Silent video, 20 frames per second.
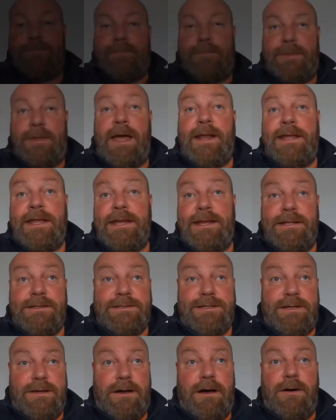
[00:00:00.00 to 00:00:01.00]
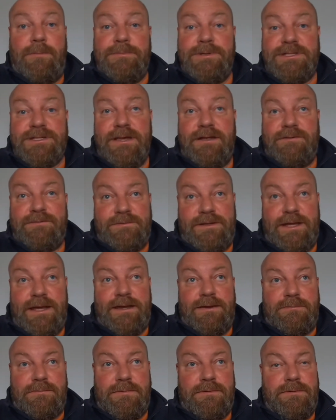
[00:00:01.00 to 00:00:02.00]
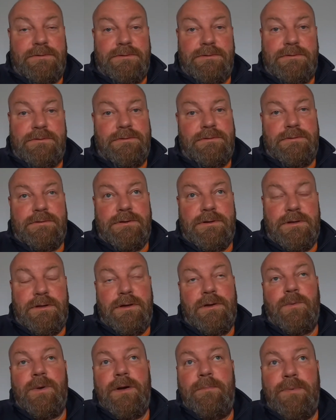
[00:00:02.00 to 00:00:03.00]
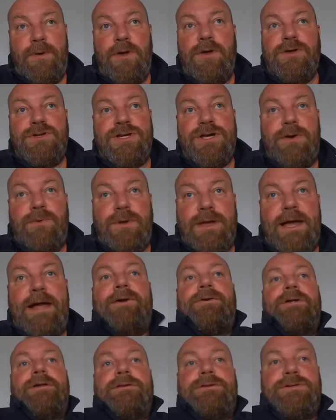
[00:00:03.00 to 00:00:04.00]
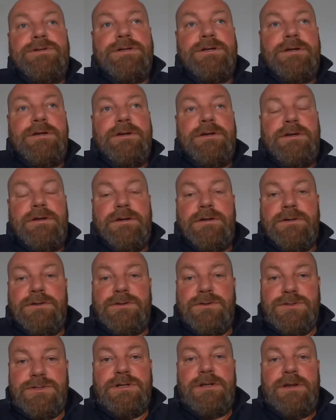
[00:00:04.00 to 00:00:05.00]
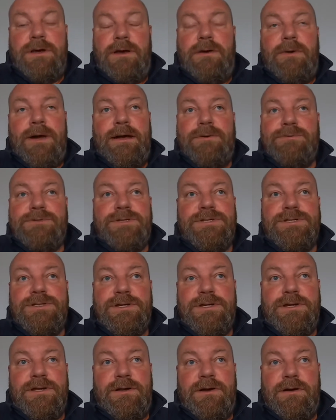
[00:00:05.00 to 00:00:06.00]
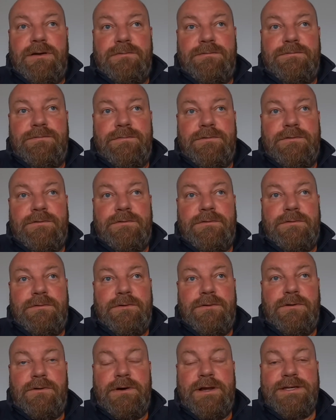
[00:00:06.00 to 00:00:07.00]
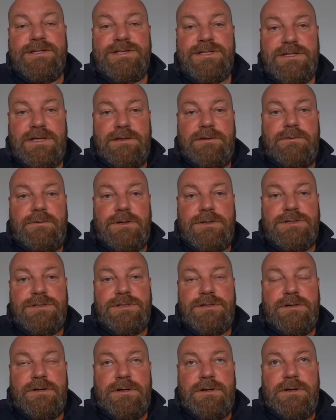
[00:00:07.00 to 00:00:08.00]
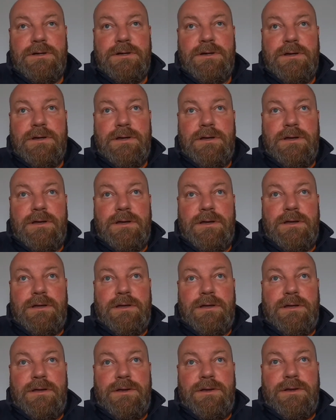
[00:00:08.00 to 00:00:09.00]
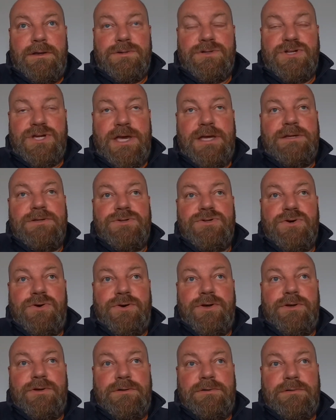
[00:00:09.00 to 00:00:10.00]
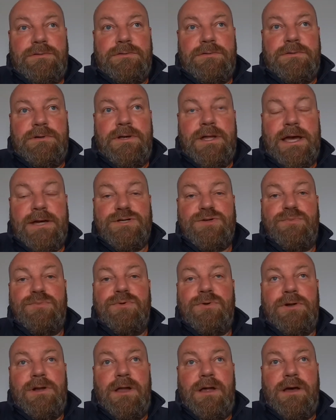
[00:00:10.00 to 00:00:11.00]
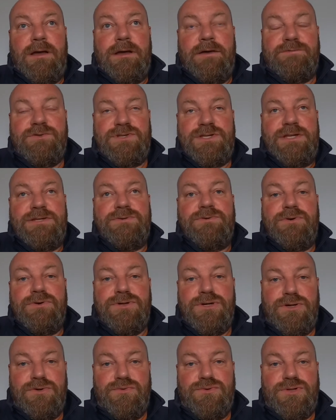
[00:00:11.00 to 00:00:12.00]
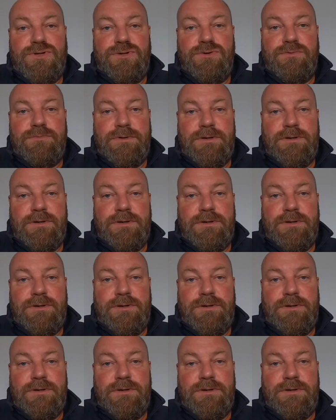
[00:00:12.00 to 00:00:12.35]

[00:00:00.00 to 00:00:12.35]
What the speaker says: I need it to calm myself down. When a Peugeot garage doesn't know how to turn off or extinguish and change oil dashboard light, I've just had to go on YouTube,